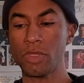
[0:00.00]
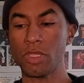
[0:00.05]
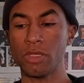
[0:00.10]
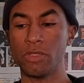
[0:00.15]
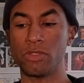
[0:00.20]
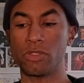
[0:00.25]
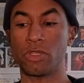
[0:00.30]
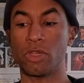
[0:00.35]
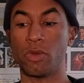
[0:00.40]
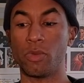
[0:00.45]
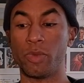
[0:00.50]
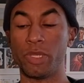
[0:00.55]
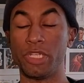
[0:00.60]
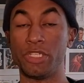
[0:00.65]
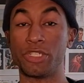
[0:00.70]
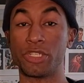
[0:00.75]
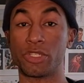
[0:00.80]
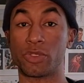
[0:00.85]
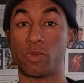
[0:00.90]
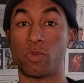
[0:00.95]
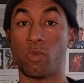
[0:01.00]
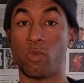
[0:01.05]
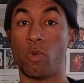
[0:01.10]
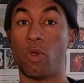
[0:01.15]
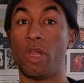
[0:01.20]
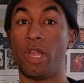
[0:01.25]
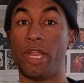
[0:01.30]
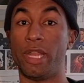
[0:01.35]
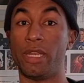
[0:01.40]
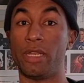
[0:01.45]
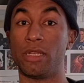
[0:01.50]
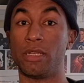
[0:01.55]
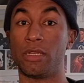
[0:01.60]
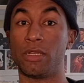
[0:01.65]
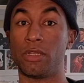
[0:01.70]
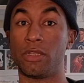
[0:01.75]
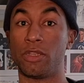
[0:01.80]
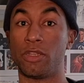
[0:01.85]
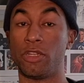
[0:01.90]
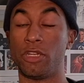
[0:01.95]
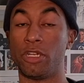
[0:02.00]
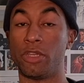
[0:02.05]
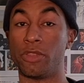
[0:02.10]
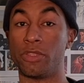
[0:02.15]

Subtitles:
And so we just want, you know,